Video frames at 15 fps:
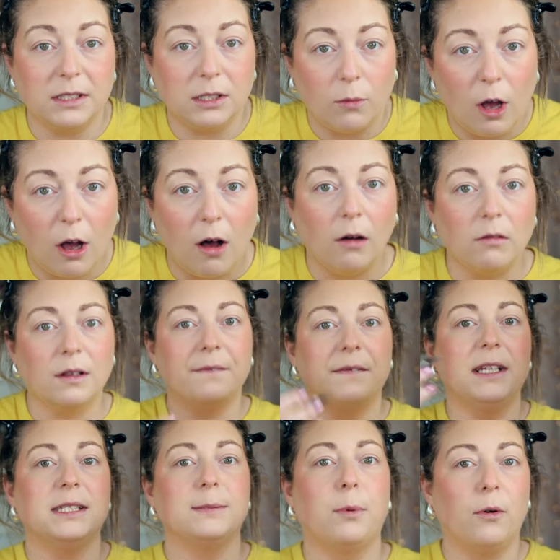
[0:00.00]
So all of
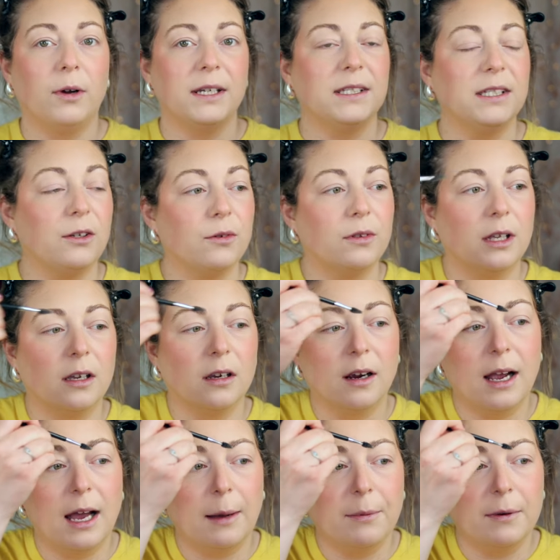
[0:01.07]
these points you think are
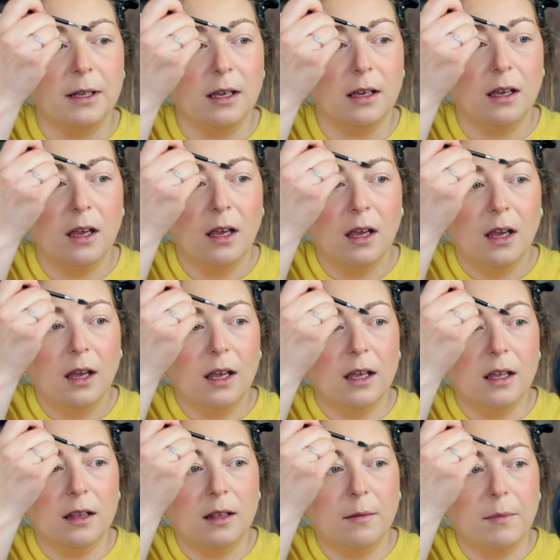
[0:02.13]
happening
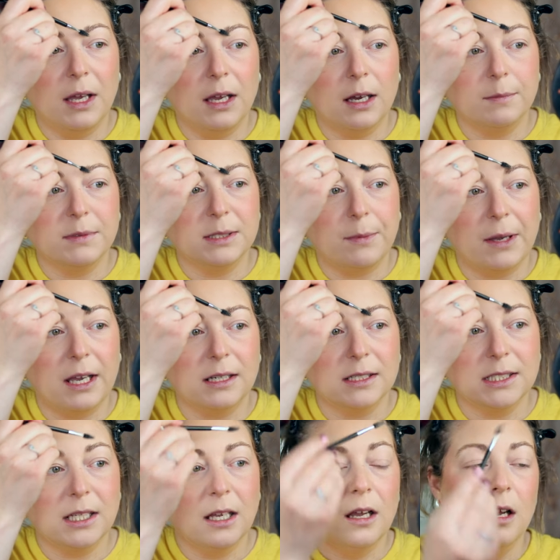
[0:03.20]
in the makeup space.